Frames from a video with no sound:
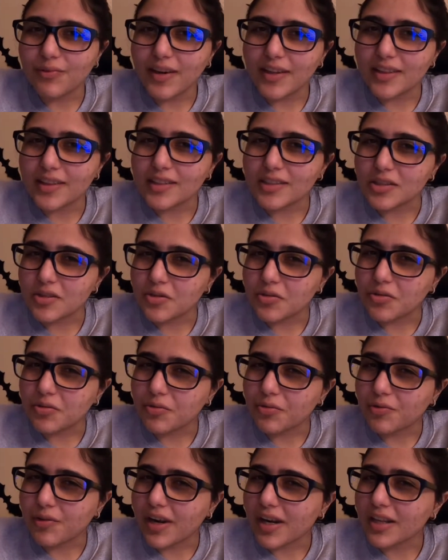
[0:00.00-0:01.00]
write this
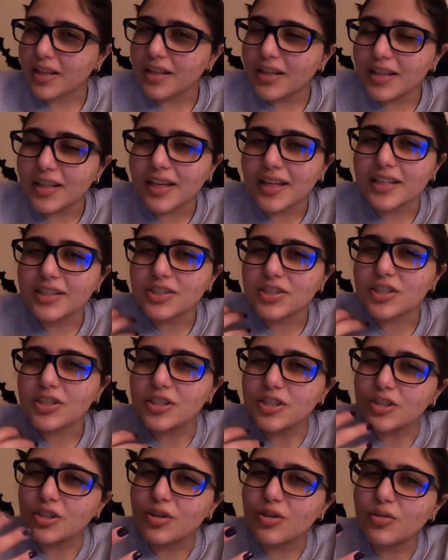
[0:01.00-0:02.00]
correctly. It's
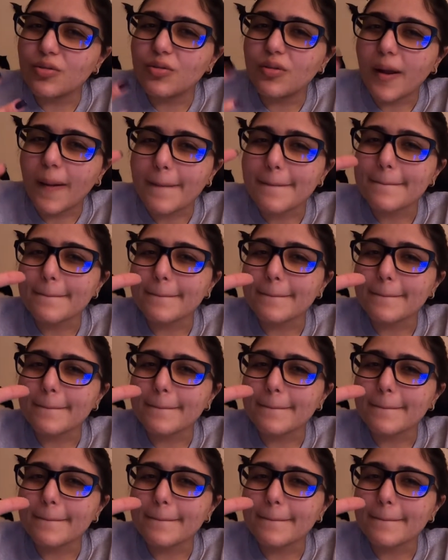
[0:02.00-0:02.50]
just too